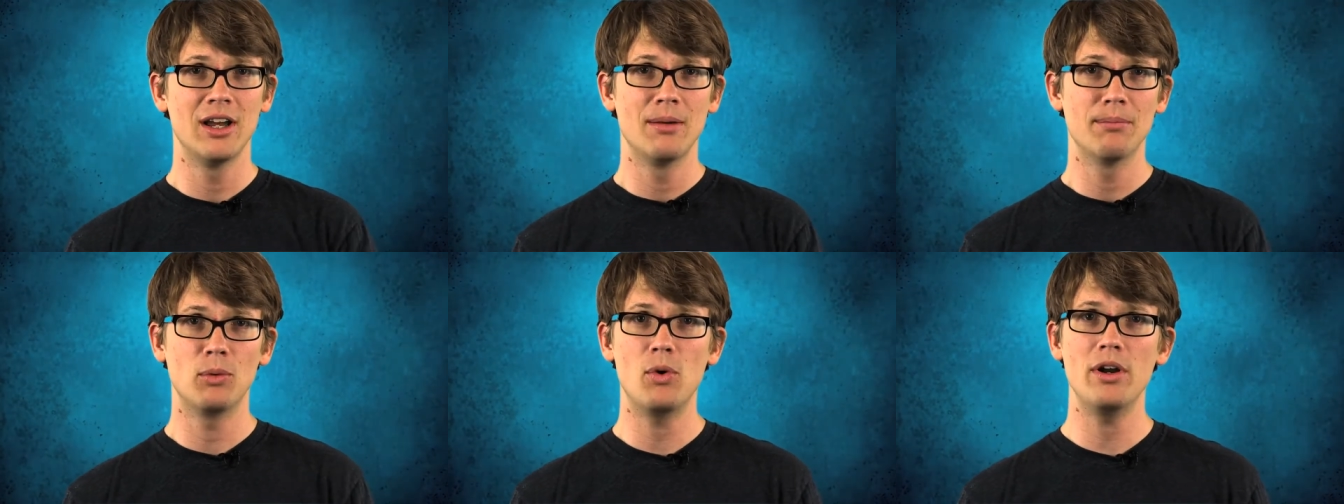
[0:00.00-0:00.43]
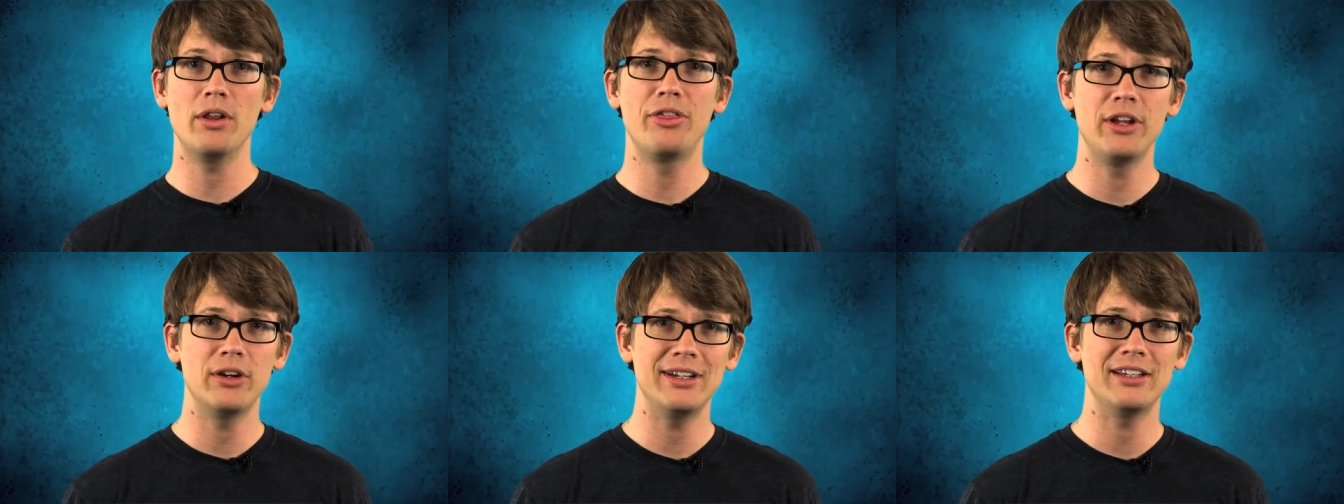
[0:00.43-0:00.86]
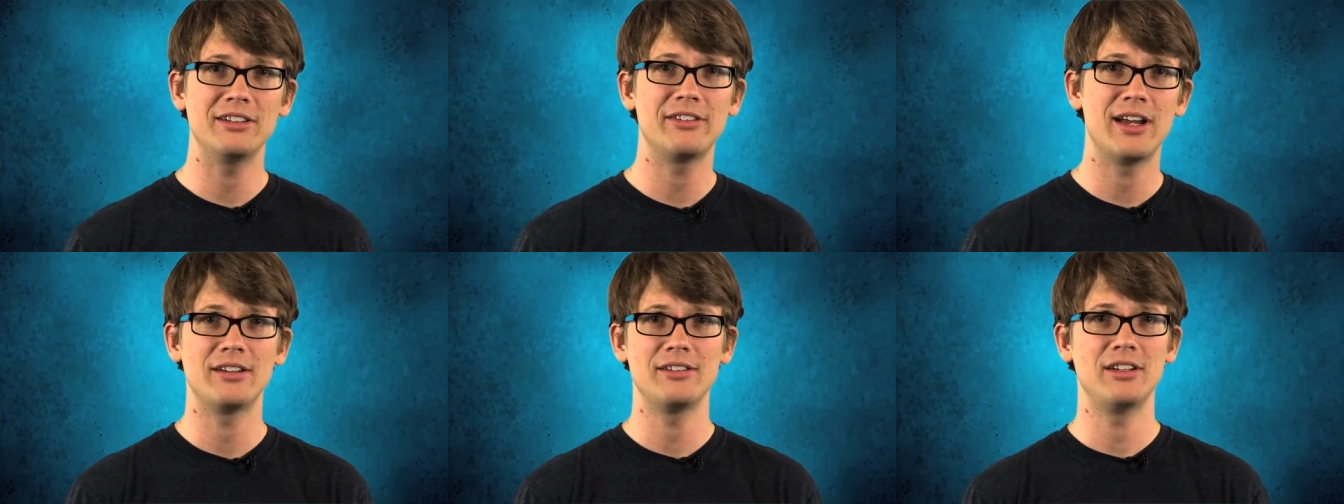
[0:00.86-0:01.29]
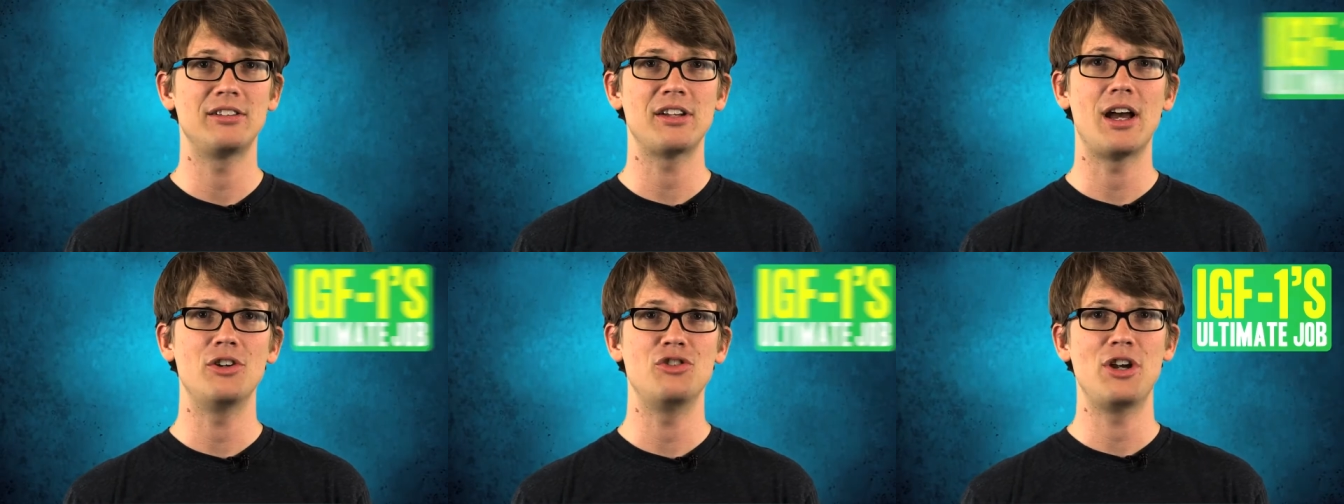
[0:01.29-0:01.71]
but one theory is that since
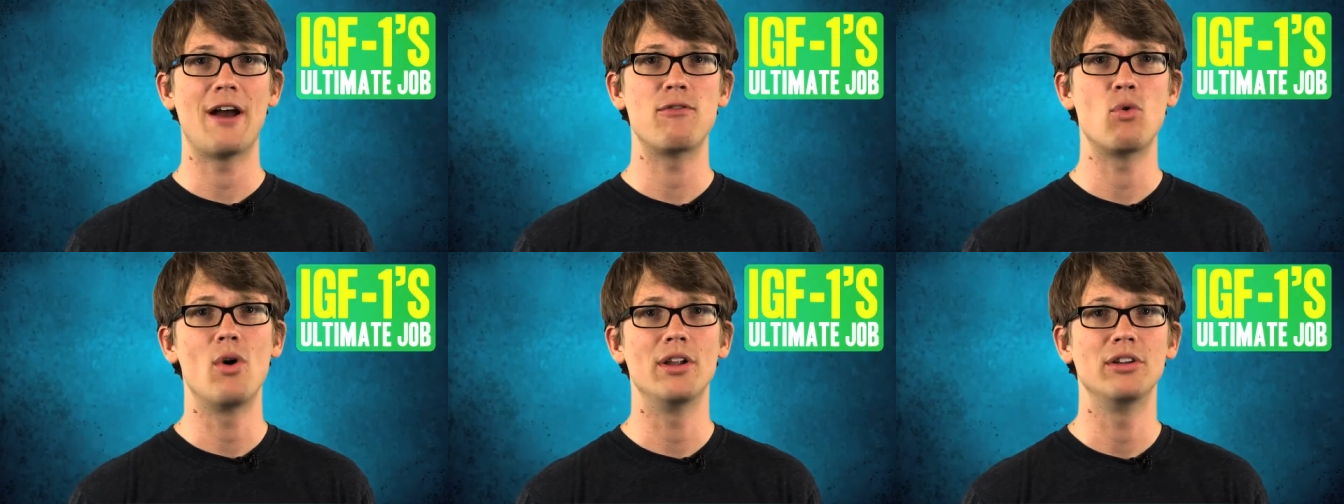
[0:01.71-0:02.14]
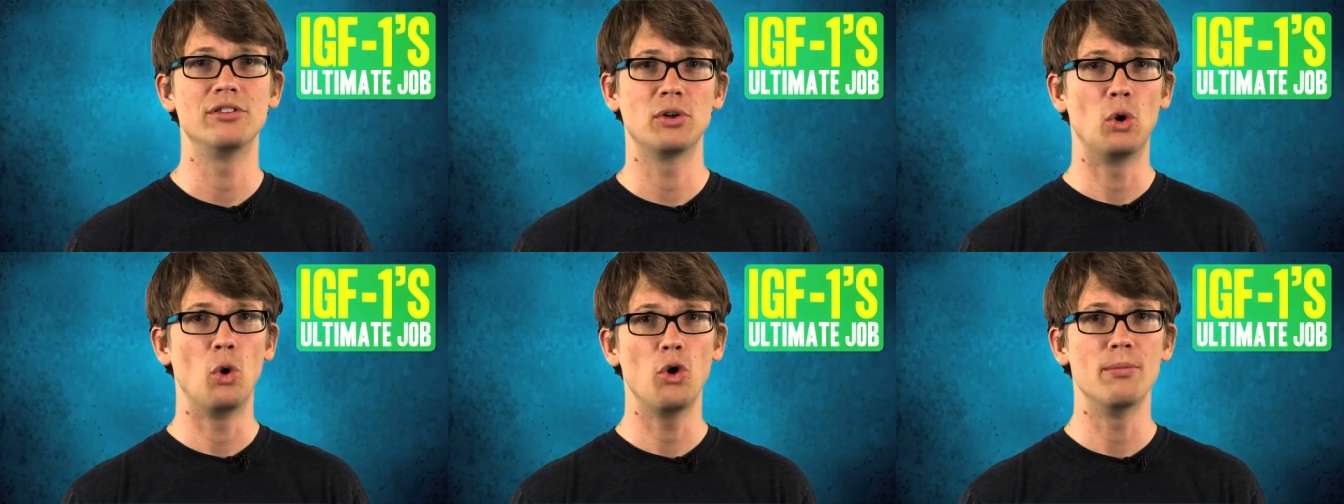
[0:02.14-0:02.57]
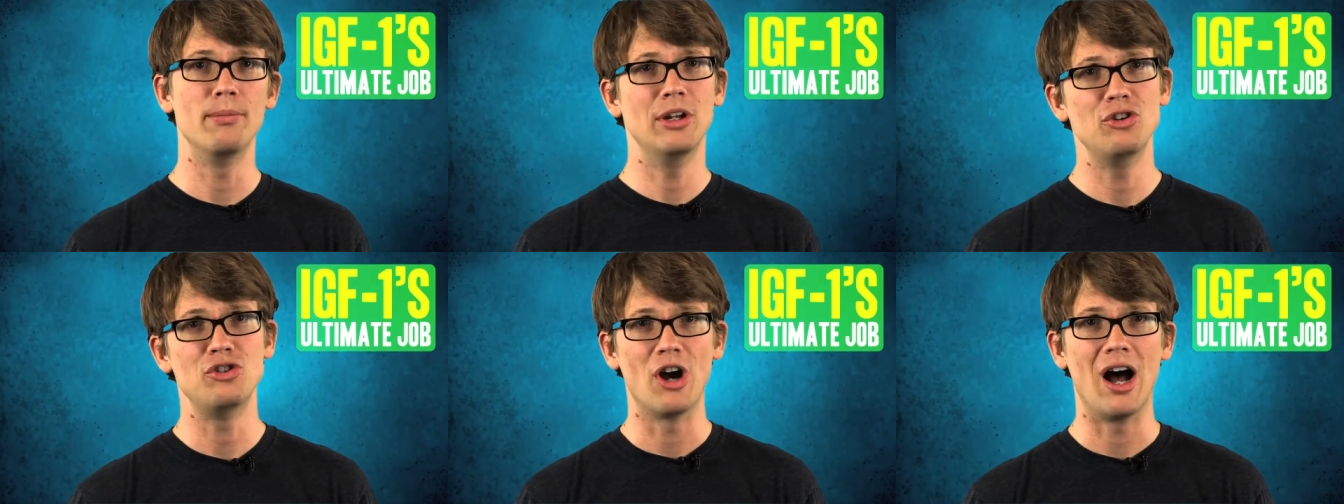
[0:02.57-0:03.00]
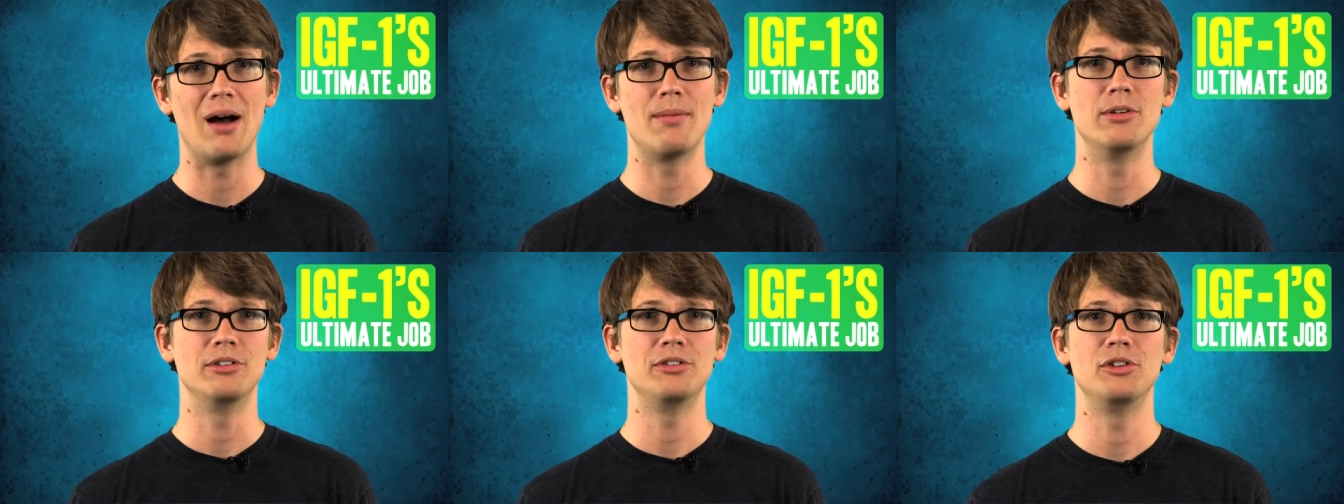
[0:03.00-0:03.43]
IGF-1's ultimate
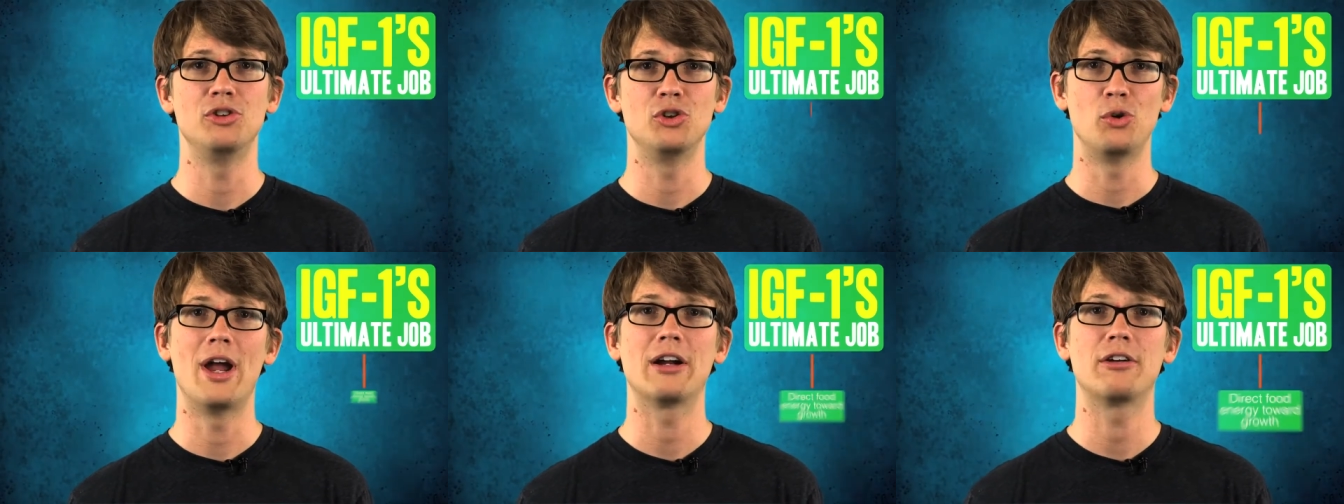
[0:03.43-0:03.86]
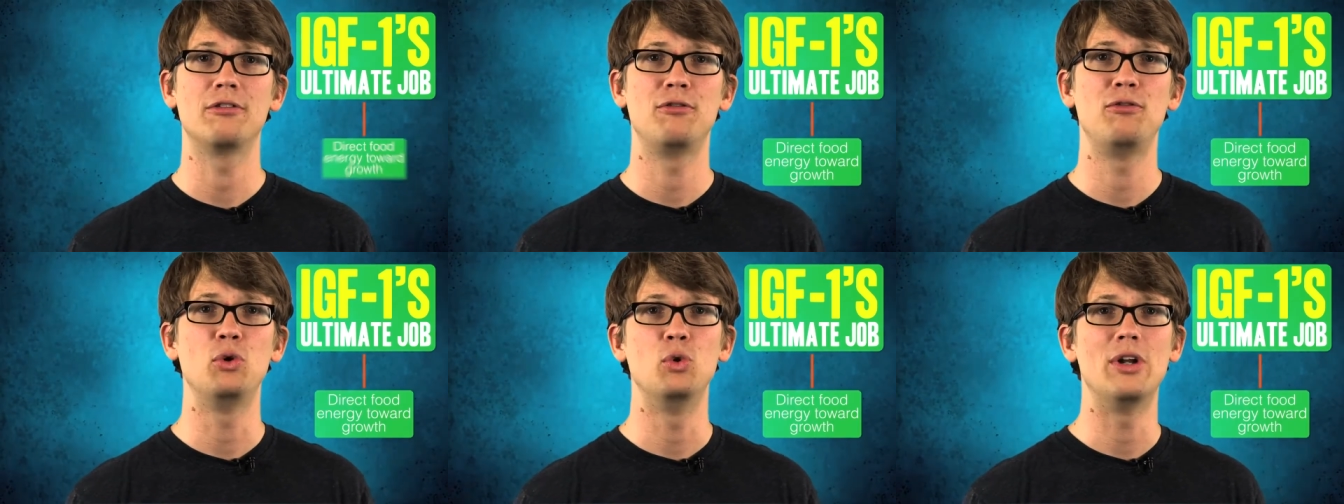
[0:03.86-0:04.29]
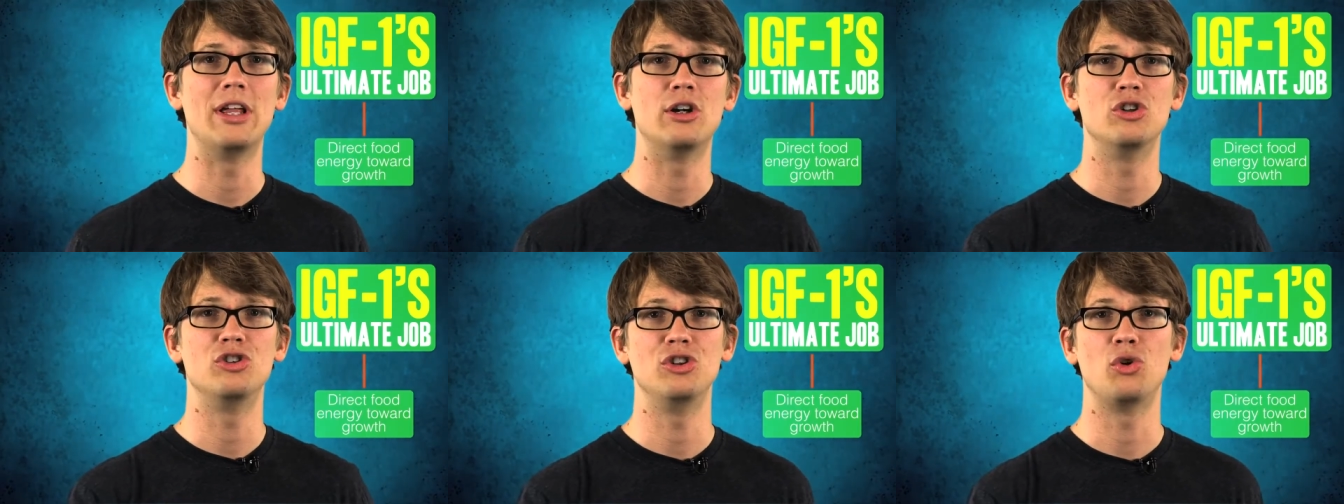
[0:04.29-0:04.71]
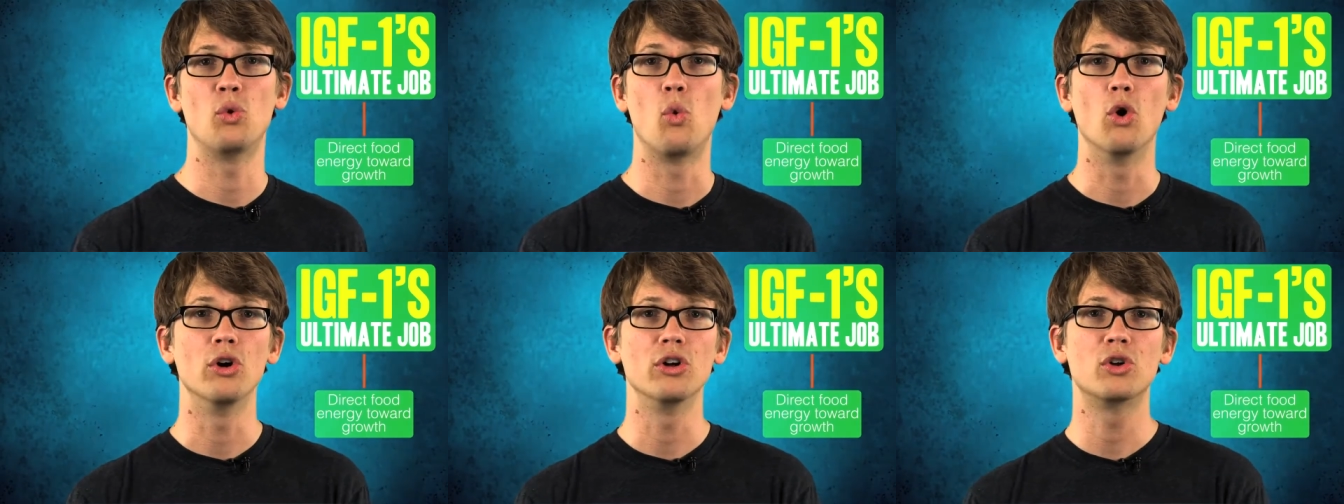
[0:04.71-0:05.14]
job is to direct food energy
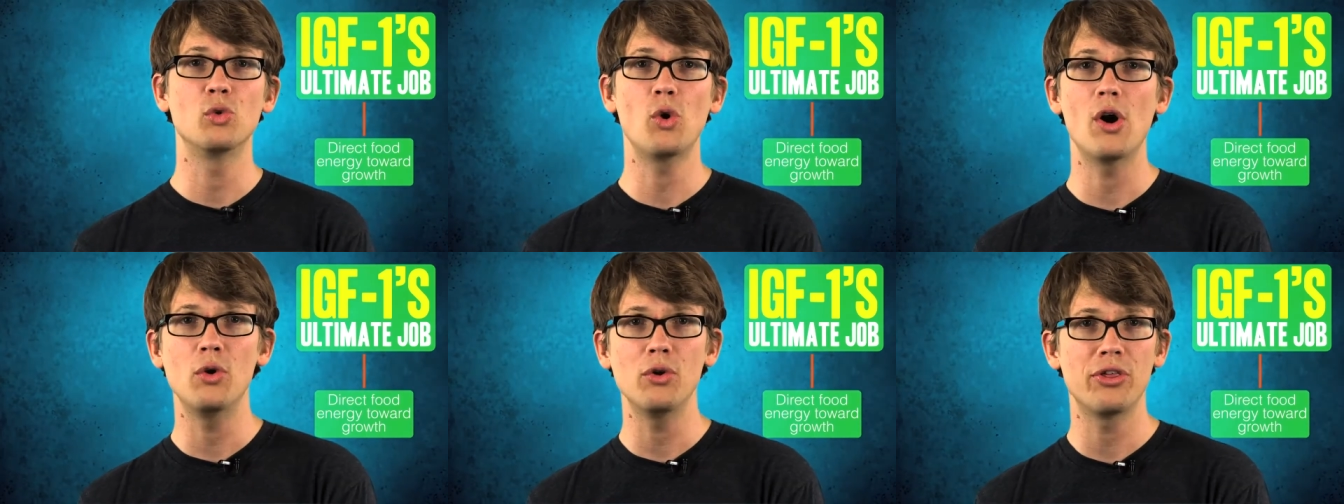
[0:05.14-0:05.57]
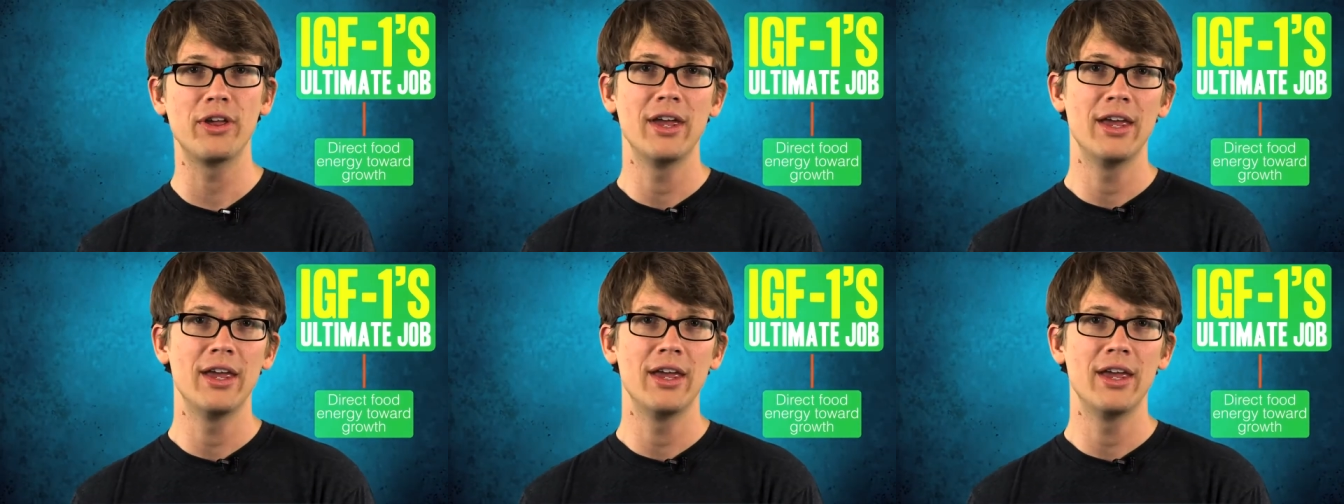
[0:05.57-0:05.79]
toward growth,